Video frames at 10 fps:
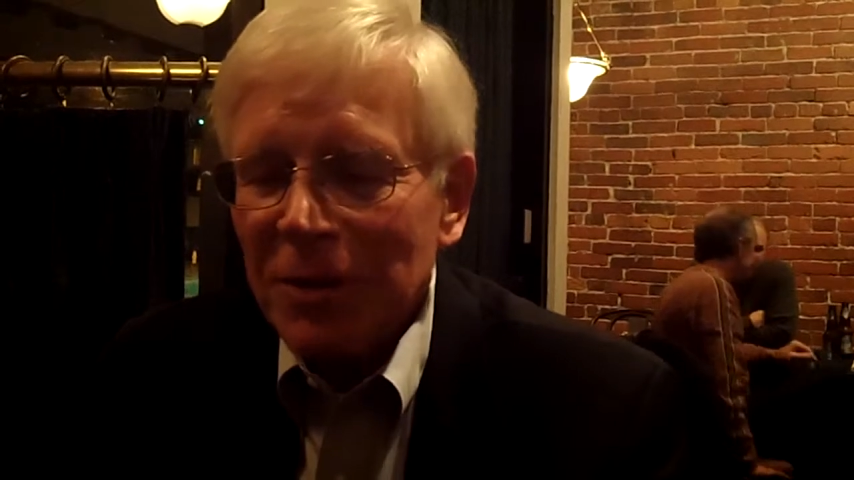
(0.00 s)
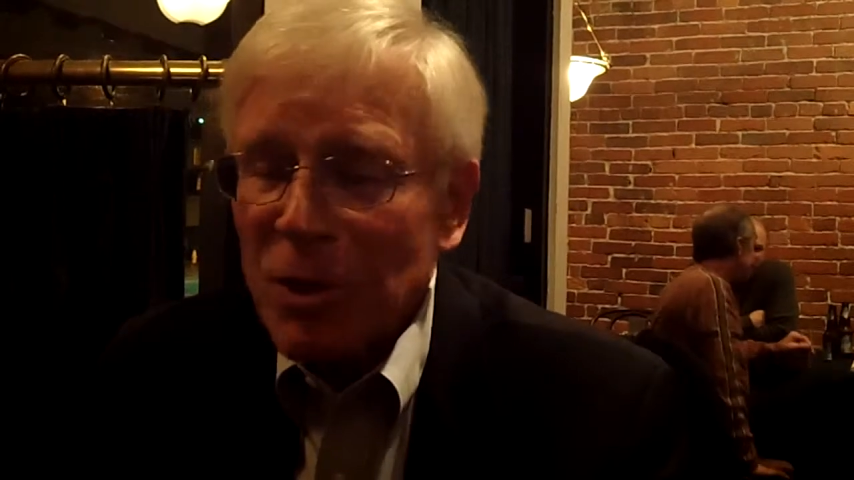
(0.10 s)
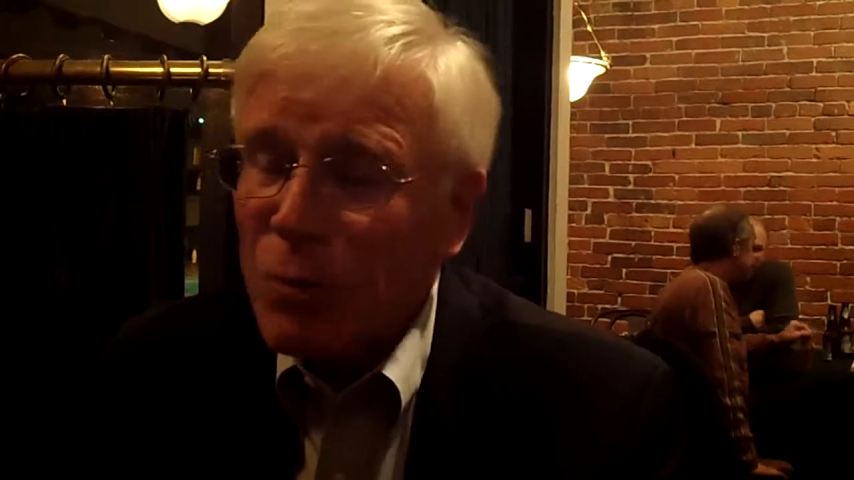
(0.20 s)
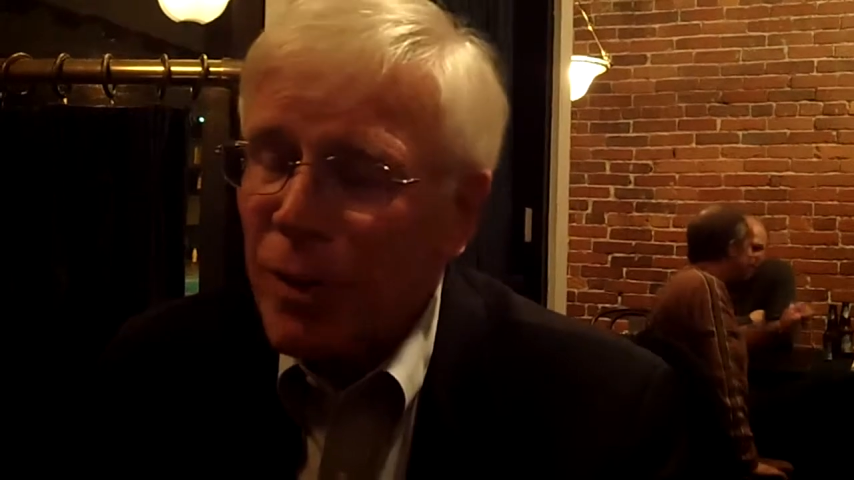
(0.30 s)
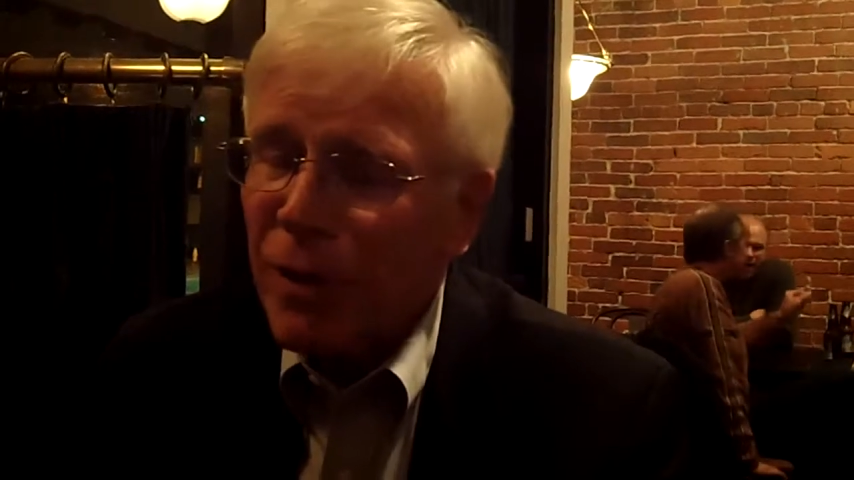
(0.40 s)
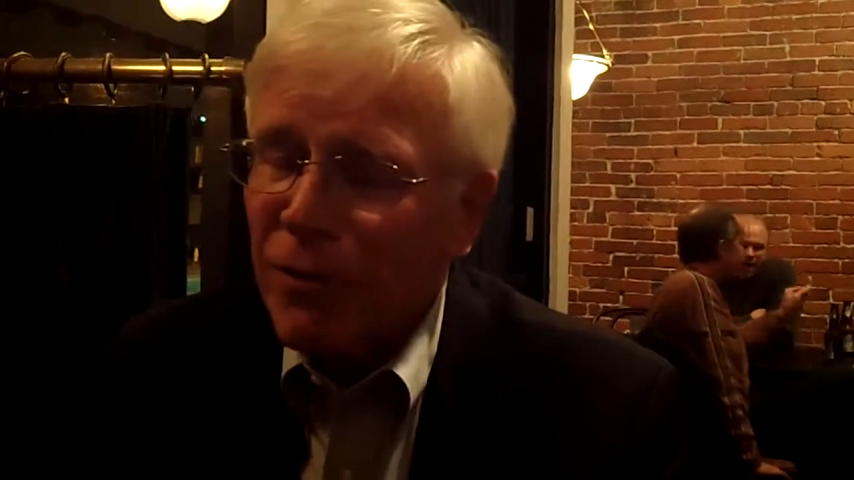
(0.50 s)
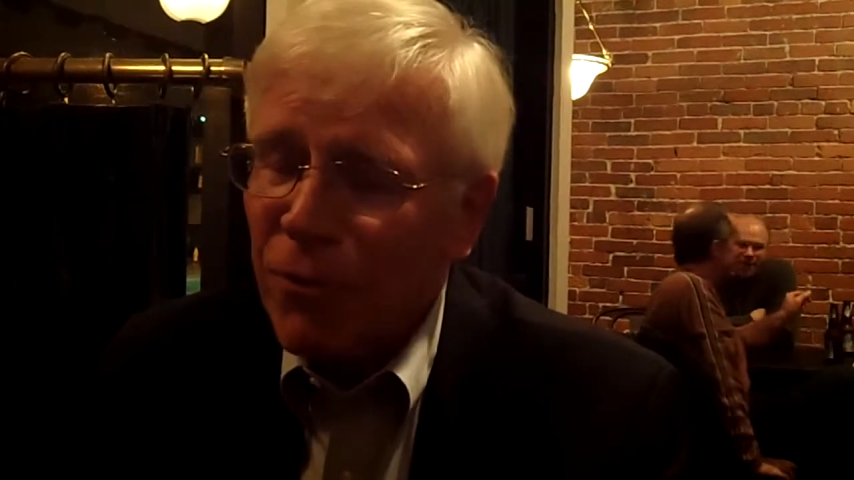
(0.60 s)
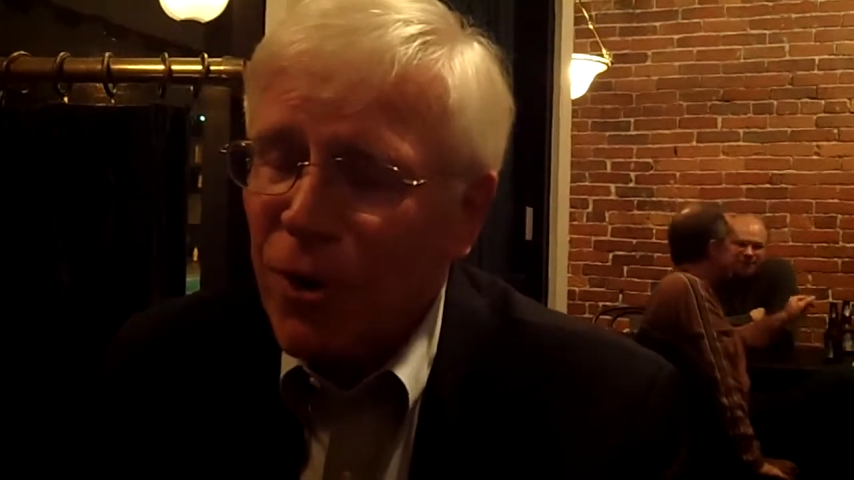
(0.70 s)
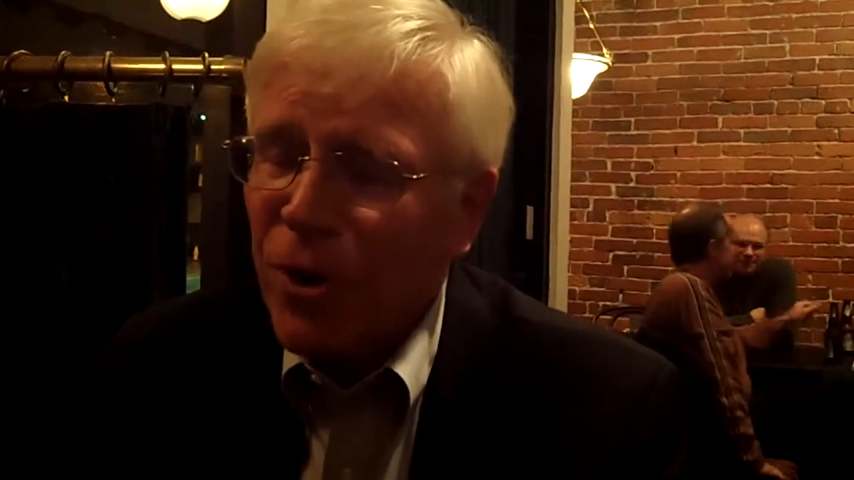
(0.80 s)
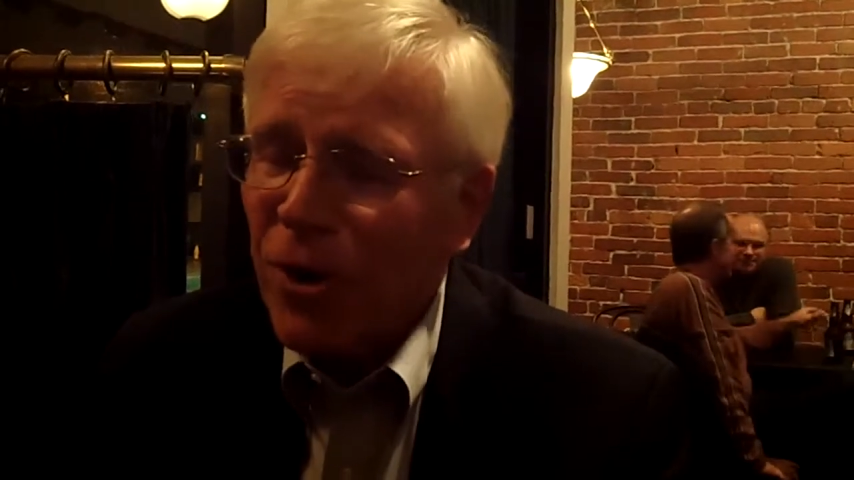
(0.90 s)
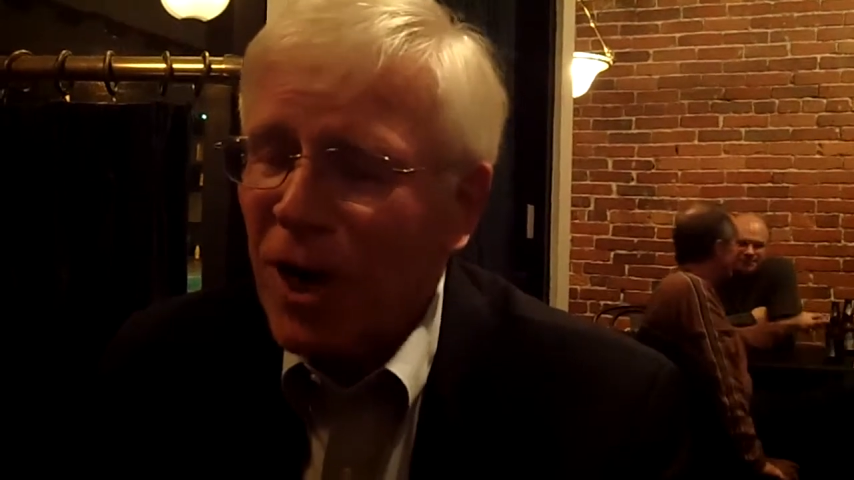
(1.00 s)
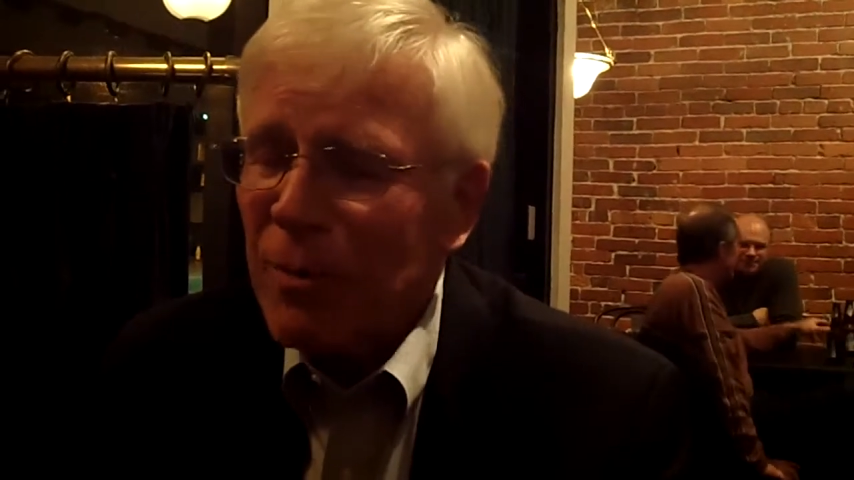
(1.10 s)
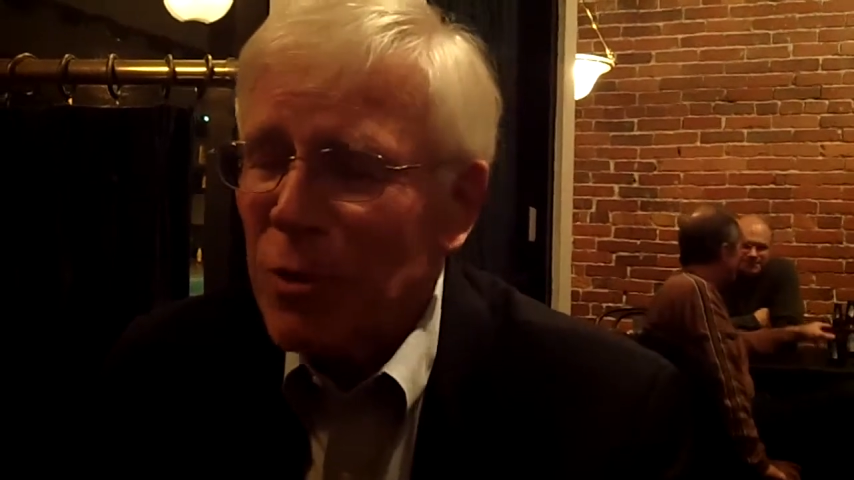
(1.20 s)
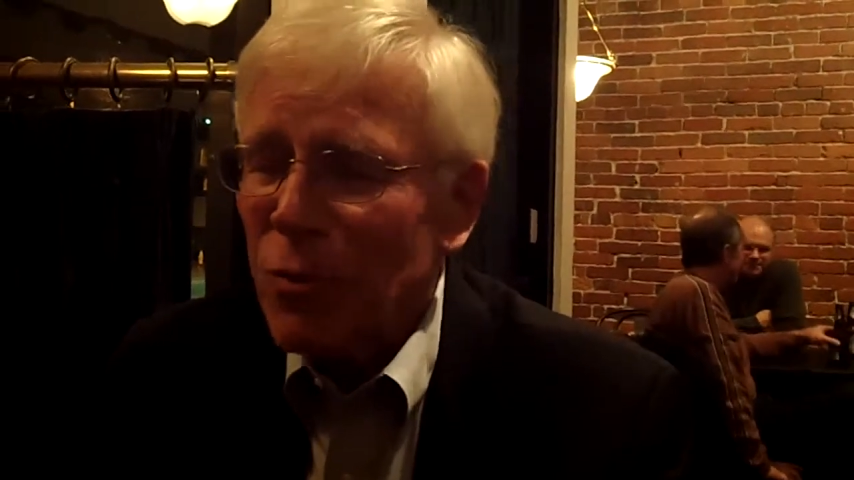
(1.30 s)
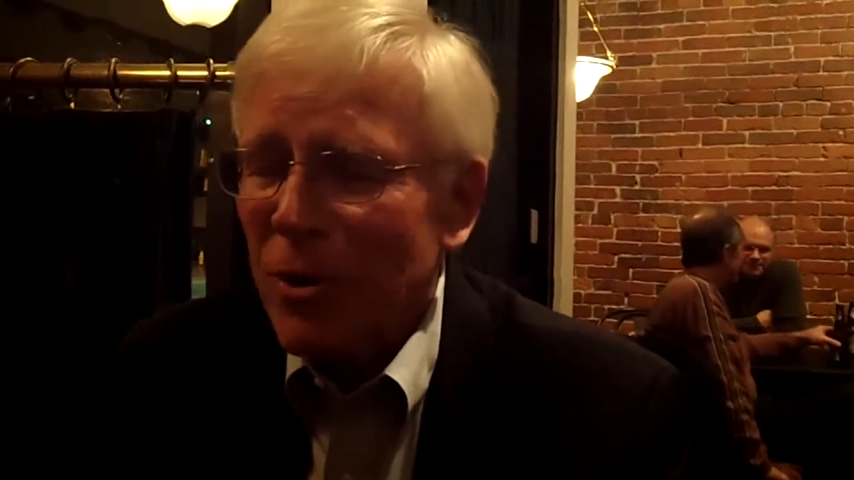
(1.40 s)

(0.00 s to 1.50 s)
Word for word: We spent a four-year honeymoon